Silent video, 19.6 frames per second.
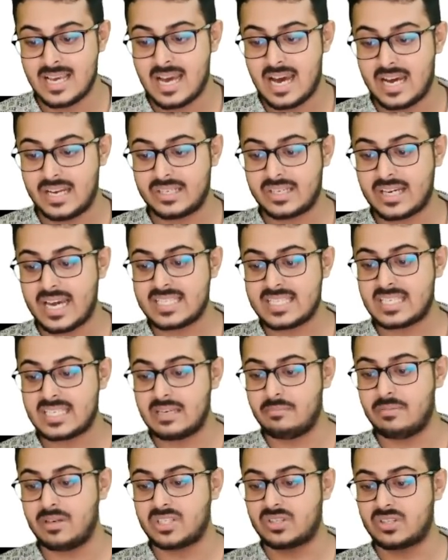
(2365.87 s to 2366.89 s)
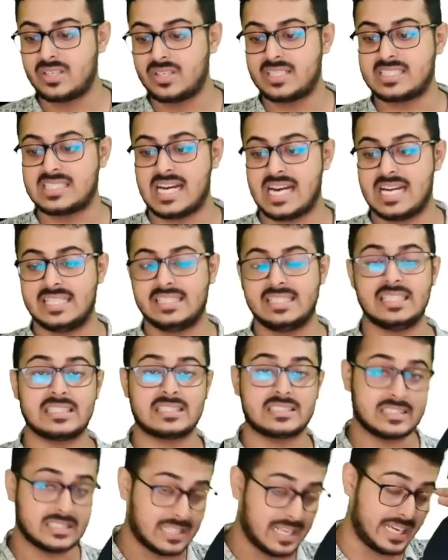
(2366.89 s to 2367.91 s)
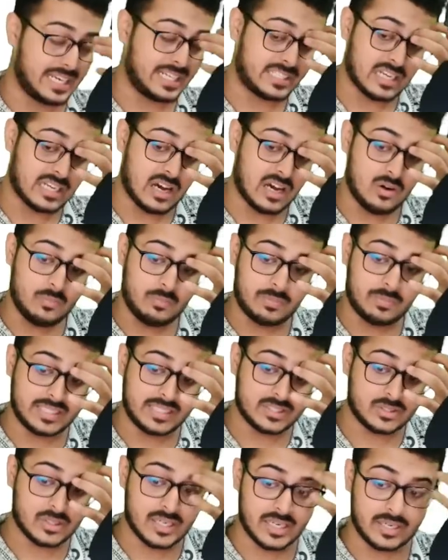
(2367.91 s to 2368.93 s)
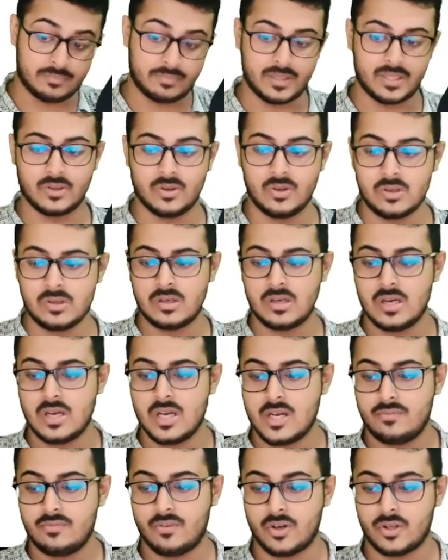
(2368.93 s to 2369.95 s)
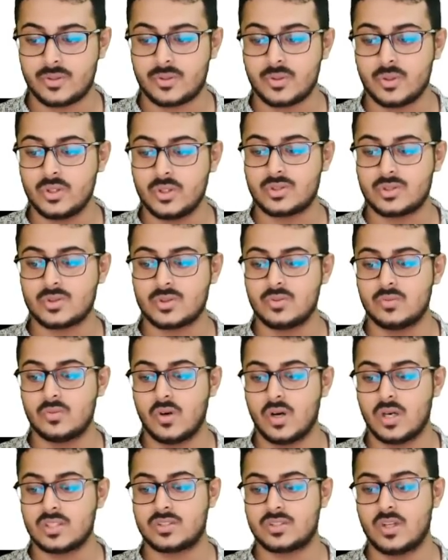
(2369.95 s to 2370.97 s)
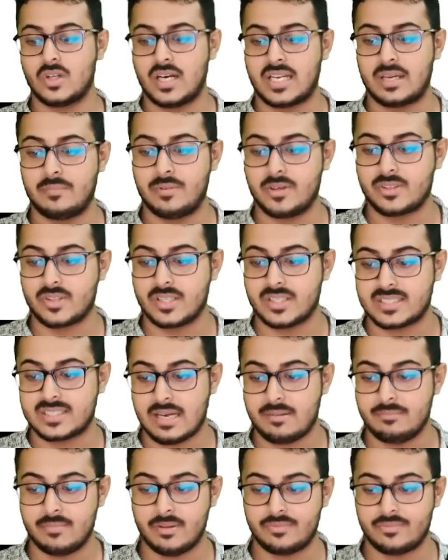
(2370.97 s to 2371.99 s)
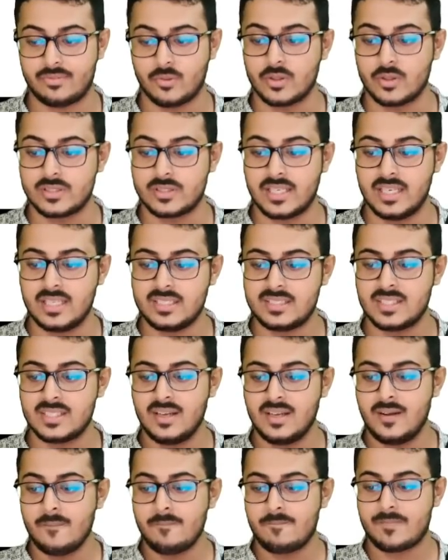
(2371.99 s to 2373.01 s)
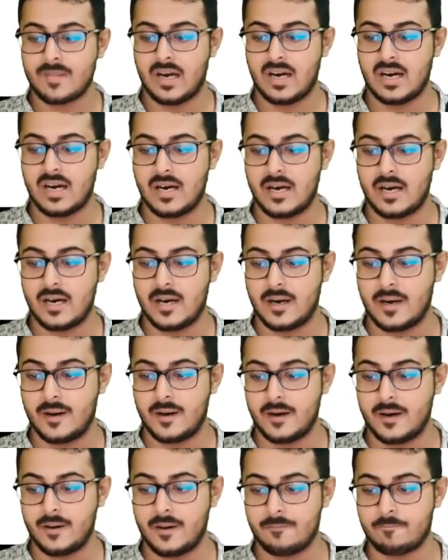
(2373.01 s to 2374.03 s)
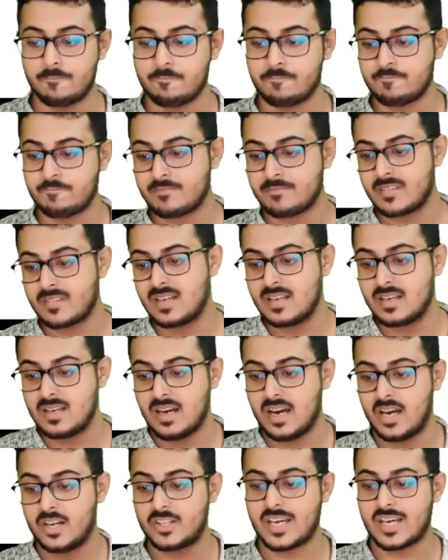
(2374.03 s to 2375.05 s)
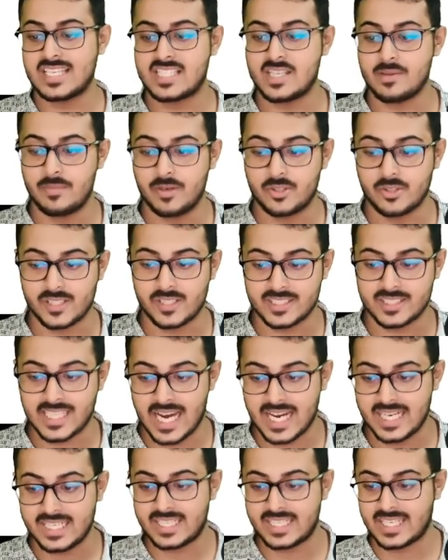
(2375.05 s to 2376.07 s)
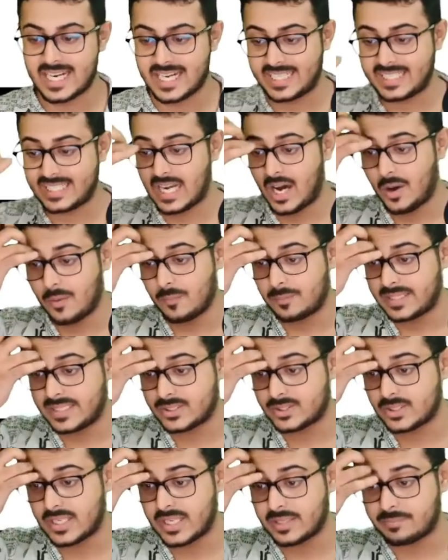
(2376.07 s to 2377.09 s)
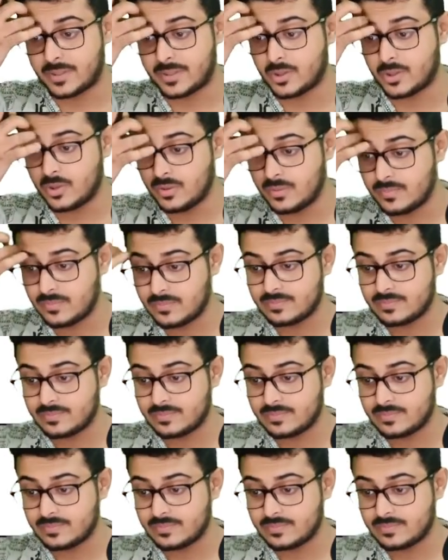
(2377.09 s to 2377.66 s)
Are you guys able to understand this right now? Please do let me know. For those who was not able to understand before this, are you guys able to understand it right now? Please do let me know.